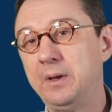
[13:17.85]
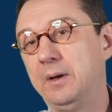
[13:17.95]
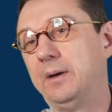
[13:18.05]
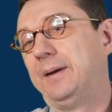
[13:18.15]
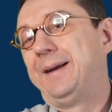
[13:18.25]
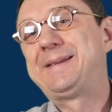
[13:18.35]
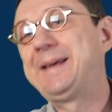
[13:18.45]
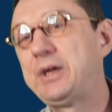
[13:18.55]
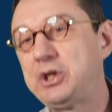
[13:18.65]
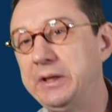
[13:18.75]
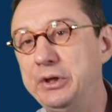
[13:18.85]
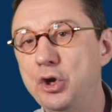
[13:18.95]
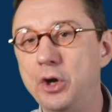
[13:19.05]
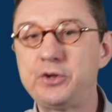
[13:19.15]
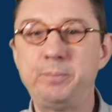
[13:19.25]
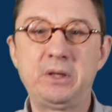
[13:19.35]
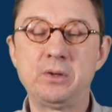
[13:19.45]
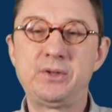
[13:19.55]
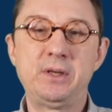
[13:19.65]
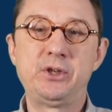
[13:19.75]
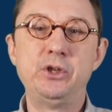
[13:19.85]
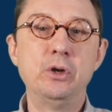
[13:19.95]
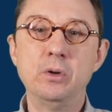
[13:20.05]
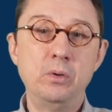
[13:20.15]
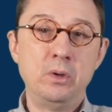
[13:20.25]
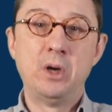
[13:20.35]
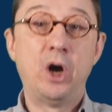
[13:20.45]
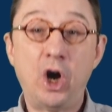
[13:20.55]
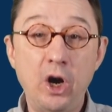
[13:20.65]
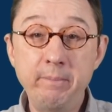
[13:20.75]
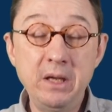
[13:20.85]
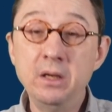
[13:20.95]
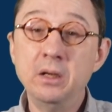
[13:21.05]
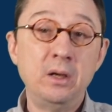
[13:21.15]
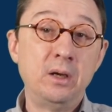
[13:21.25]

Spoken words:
It's actually not, because there's no army,